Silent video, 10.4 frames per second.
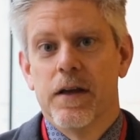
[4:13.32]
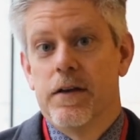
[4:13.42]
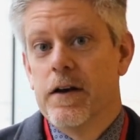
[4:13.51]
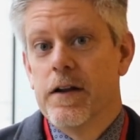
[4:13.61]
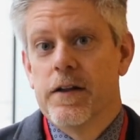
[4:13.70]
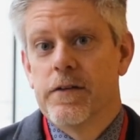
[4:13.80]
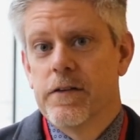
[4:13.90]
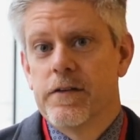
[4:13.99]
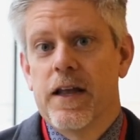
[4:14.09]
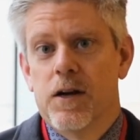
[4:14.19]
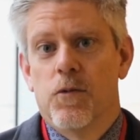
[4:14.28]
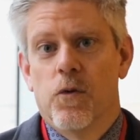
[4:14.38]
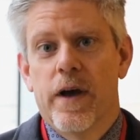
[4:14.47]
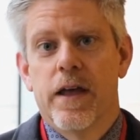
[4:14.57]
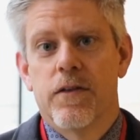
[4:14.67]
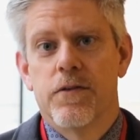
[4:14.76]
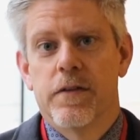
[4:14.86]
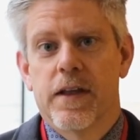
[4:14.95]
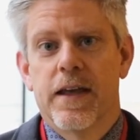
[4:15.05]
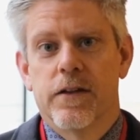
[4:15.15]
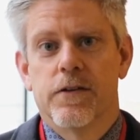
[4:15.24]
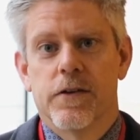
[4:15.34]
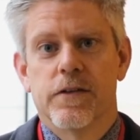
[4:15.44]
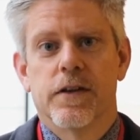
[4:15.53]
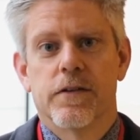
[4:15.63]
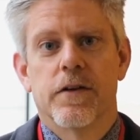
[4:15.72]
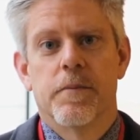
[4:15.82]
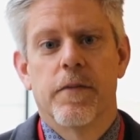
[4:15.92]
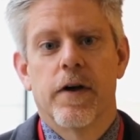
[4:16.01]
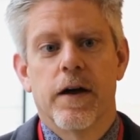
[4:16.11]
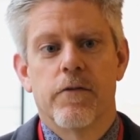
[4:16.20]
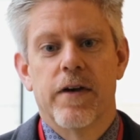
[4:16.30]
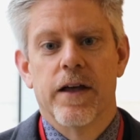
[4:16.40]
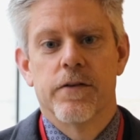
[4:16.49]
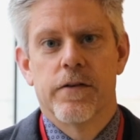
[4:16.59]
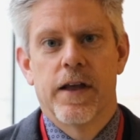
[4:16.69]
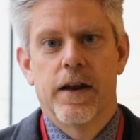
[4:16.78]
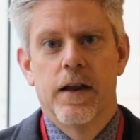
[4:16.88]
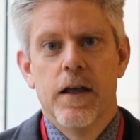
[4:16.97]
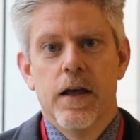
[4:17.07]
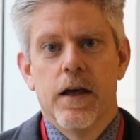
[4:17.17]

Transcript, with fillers: done in a sustainable way through the cancer system uh, rather than